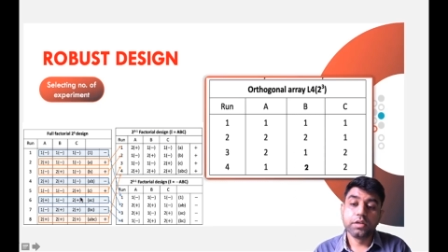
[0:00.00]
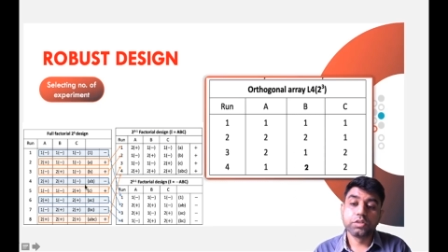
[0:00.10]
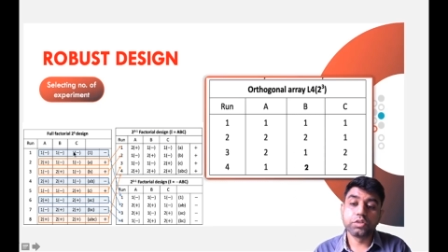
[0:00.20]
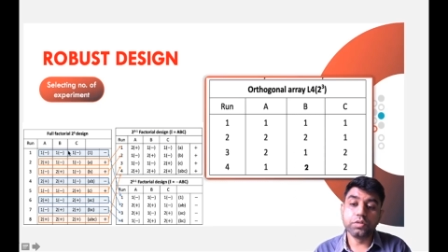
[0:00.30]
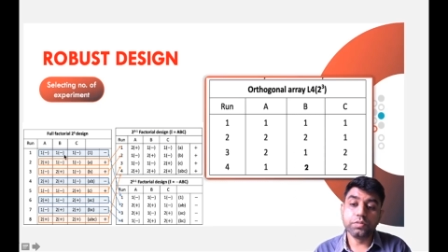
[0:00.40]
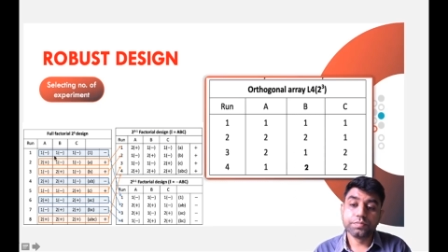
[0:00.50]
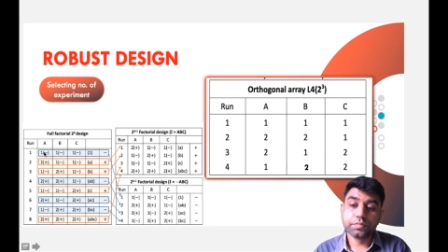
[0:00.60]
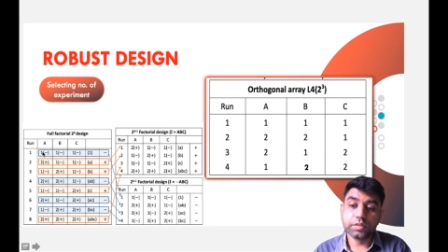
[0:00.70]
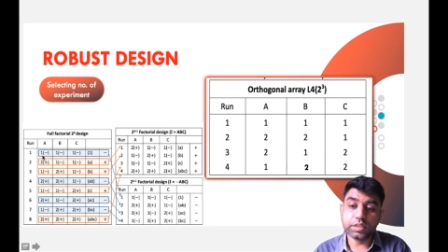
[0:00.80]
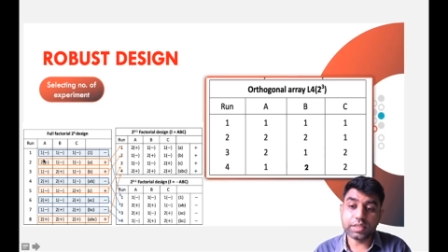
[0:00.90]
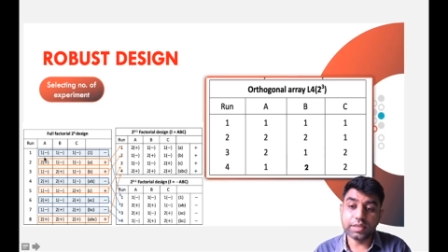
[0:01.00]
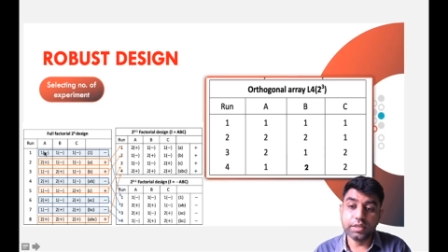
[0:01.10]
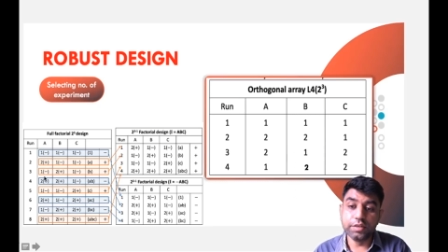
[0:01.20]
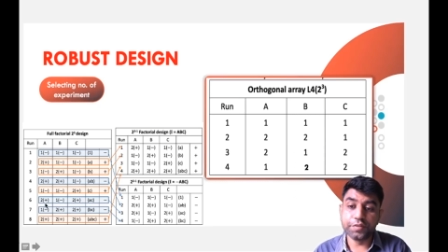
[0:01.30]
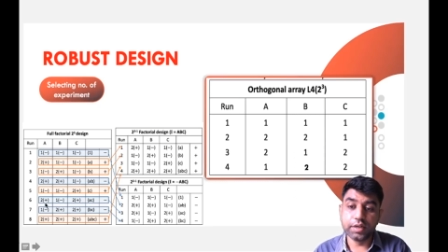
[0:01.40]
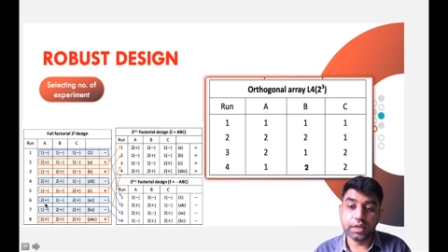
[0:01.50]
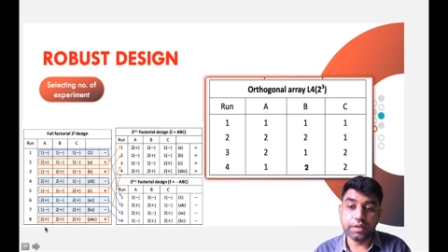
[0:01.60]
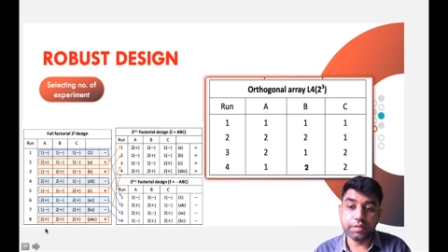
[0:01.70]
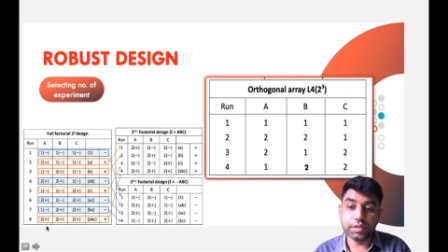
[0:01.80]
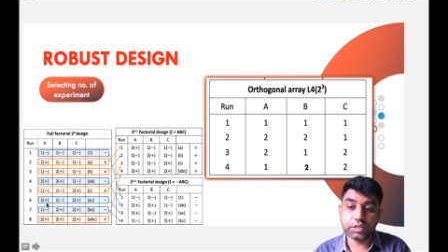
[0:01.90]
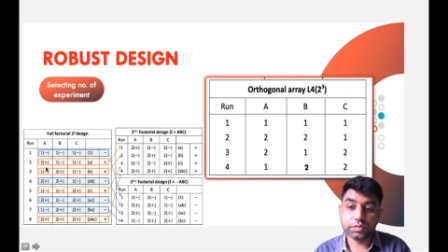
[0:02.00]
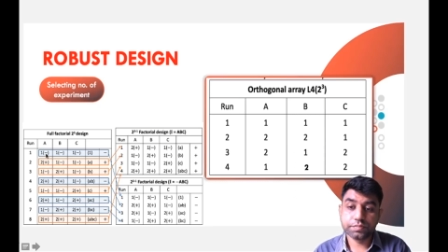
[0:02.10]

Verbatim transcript: So these are the different levels.